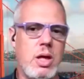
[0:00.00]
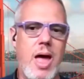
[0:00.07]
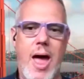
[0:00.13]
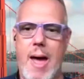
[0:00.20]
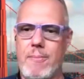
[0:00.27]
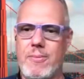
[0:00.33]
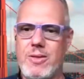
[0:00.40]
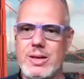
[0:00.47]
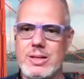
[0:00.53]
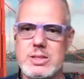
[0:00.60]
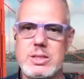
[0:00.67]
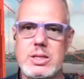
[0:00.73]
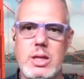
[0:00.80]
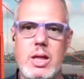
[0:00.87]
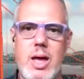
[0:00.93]
AppSec
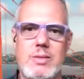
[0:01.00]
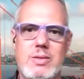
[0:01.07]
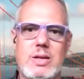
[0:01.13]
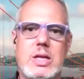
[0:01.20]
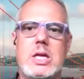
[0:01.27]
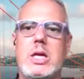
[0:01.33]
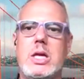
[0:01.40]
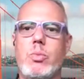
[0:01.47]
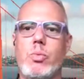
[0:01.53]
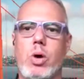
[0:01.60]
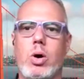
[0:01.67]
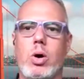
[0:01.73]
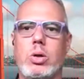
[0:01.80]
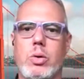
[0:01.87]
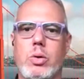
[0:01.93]
still has a key
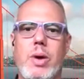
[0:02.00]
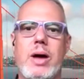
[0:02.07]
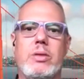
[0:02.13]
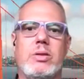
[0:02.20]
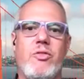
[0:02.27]
role around